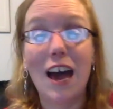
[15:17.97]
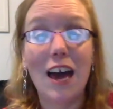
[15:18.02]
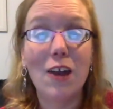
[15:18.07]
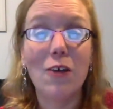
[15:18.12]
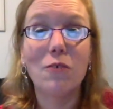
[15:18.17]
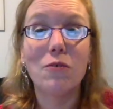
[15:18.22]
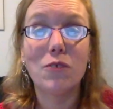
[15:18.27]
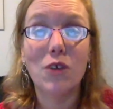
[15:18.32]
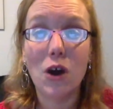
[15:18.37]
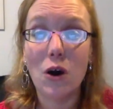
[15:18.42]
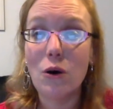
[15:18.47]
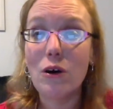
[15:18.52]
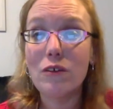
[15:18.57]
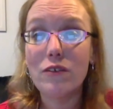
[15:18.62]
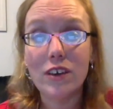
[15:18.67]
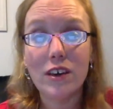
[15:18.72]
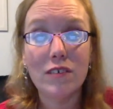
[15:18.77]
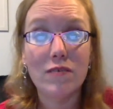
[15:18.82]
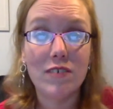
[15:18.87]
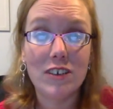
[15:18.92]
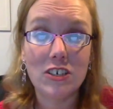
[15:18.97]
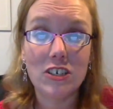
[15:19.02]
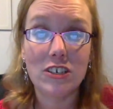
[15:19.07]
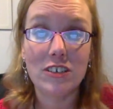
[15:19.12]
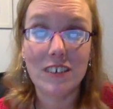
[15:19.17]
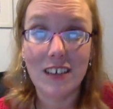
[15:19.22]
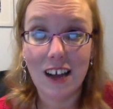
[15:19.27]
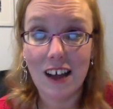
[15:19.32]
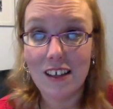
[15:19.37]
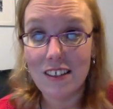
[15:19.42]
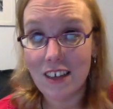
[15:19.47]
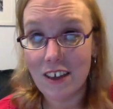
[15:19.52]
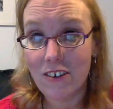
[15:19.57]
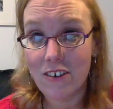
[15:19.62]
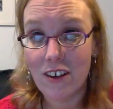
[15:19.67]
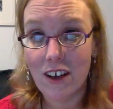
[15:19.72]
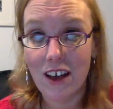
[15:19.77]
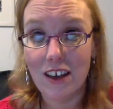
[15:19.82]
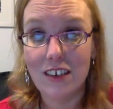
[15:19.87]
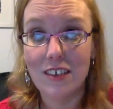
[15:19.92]
I don't know if he eventually got that or
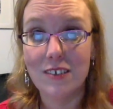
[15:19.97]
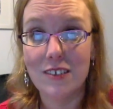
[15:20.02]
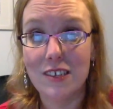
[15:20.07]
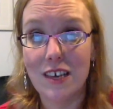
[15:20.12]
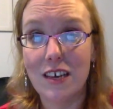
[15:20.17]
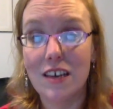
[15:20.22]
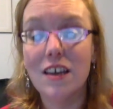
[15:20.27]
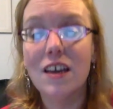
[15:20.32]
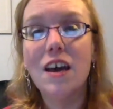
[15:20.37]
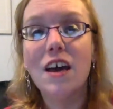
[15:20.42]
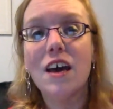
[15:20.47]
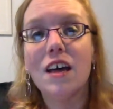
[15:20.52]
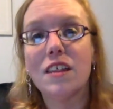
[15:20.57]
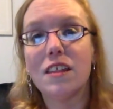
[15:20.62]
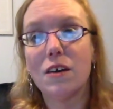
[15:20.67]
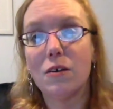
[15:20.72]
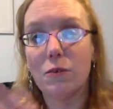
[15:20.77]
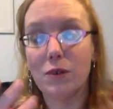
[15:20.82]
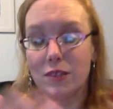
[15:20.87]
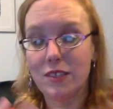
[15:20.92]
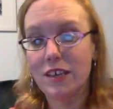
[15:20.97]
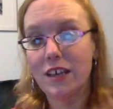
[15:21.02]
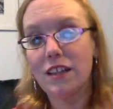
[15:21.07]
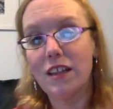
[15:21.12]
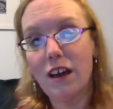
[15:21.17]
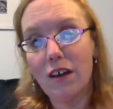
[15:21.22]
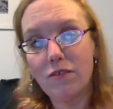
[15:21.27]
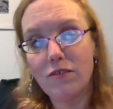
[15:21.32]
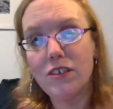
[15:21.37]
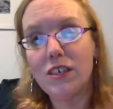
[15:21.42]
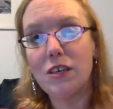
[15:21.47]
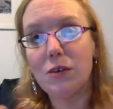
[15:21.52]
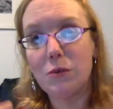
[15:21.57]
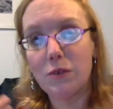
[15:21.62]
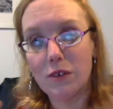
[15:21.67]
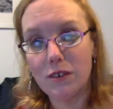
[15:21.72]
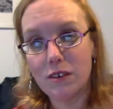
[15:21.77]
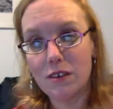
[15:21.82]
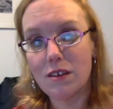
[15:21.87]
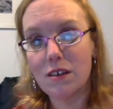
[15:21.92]
not. He said that once I left, he
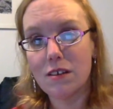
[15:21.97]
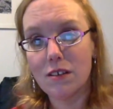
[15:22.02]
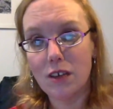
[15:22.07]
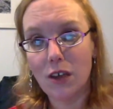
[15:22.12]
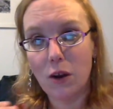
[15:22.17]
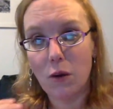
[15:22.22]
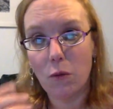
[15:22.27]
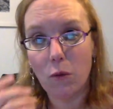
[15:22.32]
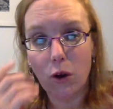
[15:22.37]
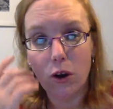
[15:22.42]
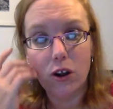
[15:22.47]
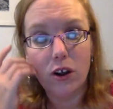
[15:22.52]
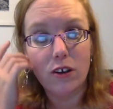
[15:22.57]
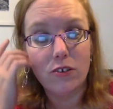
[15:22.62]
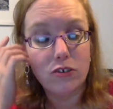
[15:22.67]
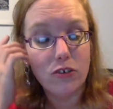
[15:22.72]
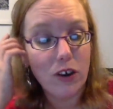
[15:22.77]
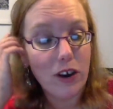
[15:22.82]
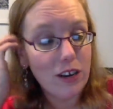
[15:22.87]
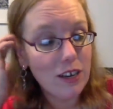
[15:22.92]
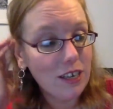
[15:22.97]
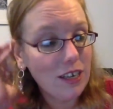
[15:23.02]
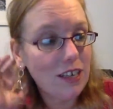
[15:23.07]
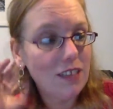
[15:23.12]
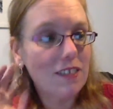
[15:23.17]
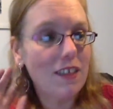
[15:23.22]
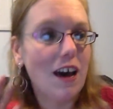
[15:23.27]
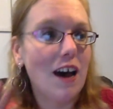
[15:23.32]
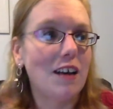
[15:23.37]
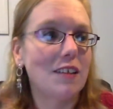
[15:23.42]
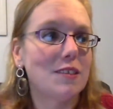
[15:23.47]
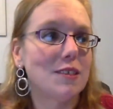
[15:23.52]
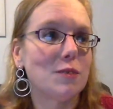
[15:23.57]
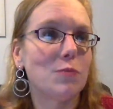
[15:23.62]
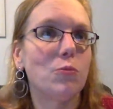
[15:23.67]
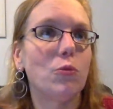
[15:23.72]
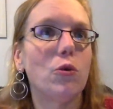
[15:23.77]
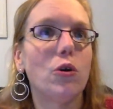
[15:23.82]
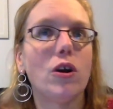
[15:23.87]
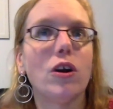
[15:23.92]
would, you know, work on trying to get that
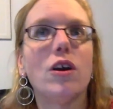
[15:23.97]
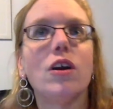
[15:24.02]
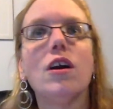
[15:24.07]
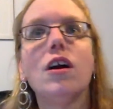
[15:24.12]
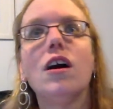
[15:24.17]
some more,